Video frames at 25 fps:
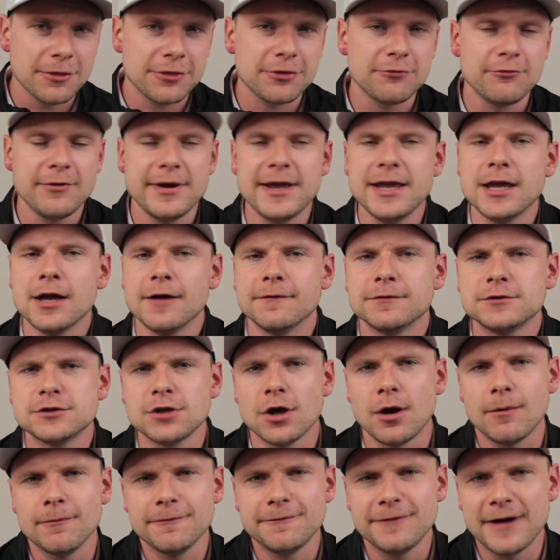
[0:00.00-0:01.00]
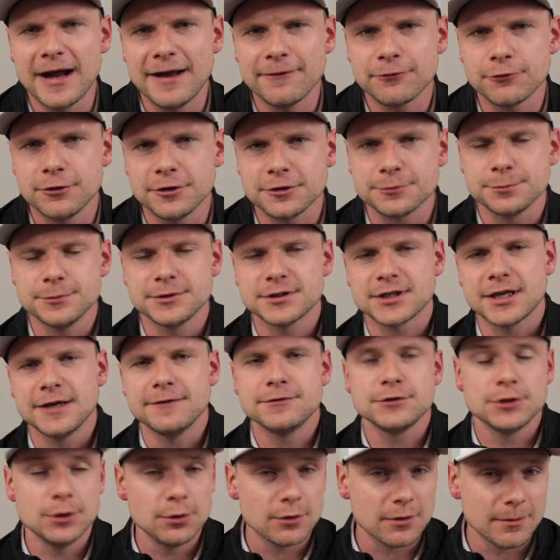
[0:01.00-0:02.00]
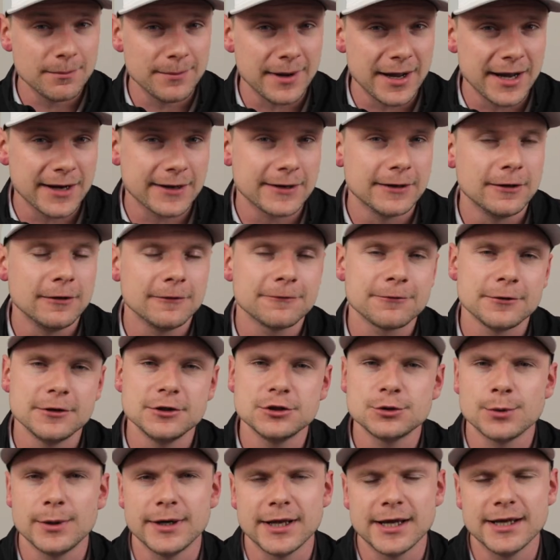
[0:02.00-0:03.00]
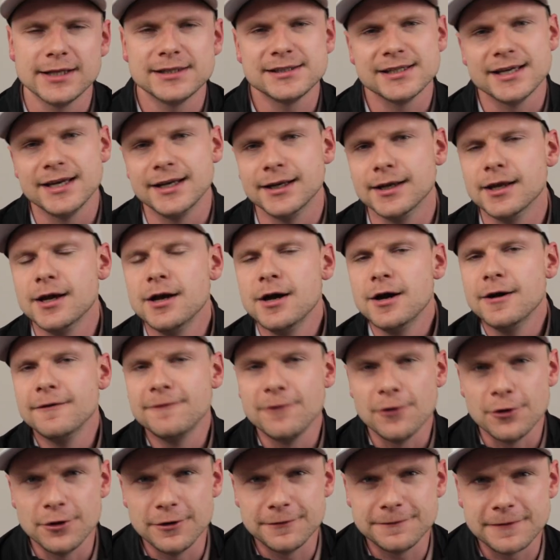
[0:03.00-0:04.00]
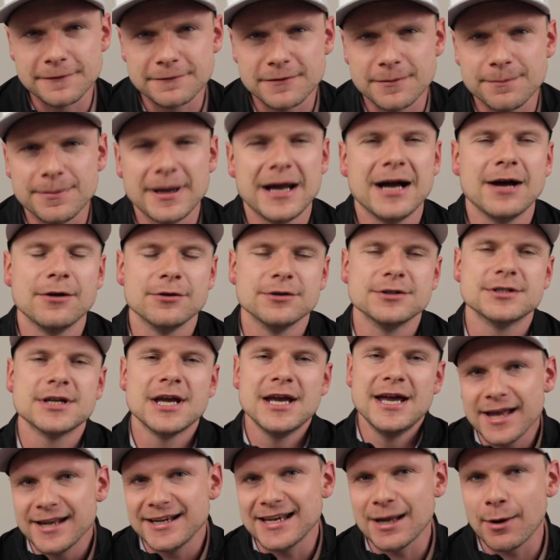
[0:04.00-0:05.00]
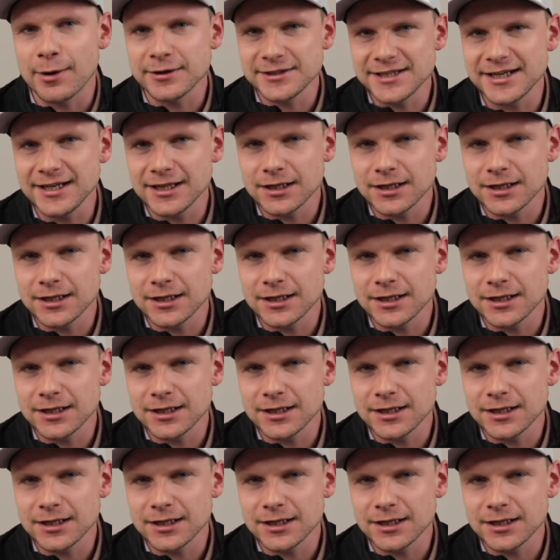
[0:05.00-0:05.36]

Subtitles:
three of top five Christmas gifts you can buy a golfer in 2018 for under £50. Now, I did